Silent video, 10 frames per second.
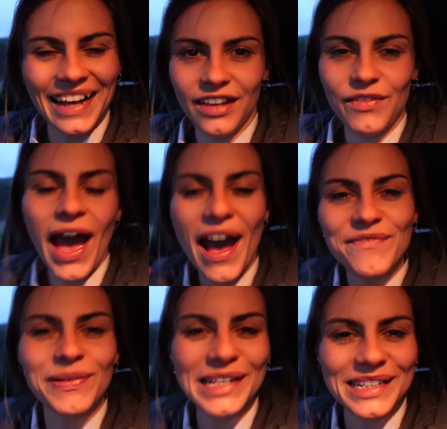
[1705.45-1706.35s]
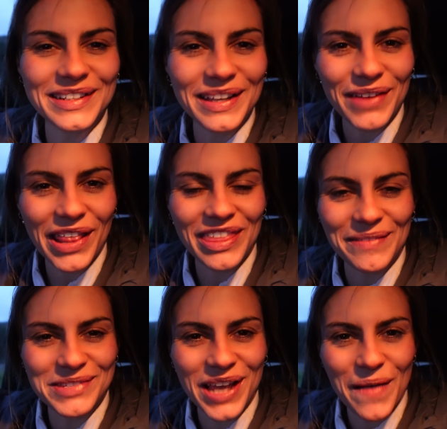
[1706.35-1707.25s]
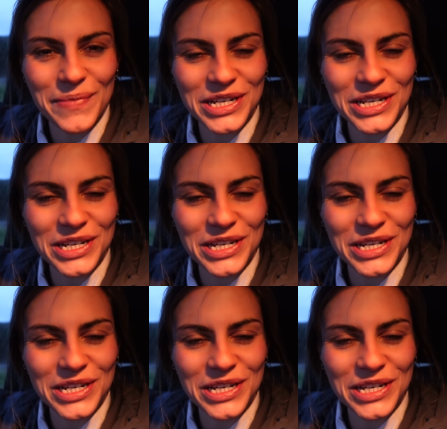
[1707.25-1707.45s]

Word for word: If you have, please do give it a thumbs up,